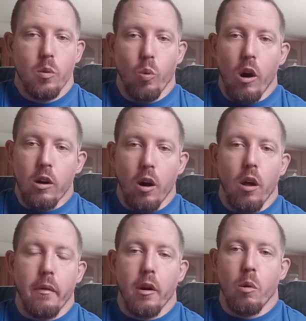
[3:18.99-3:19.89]
walk
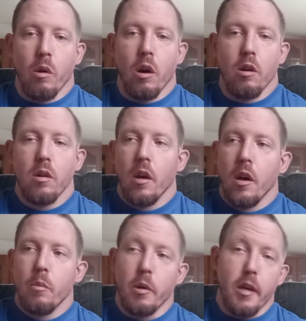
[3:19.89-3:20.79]
on it very well,
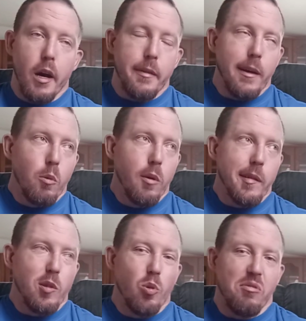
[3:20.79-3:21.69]
but yet they want
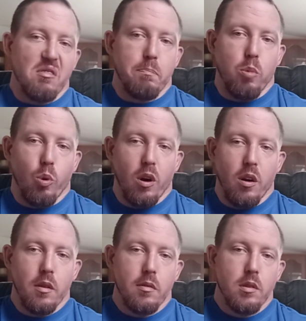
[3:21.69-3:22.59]
to do a sport,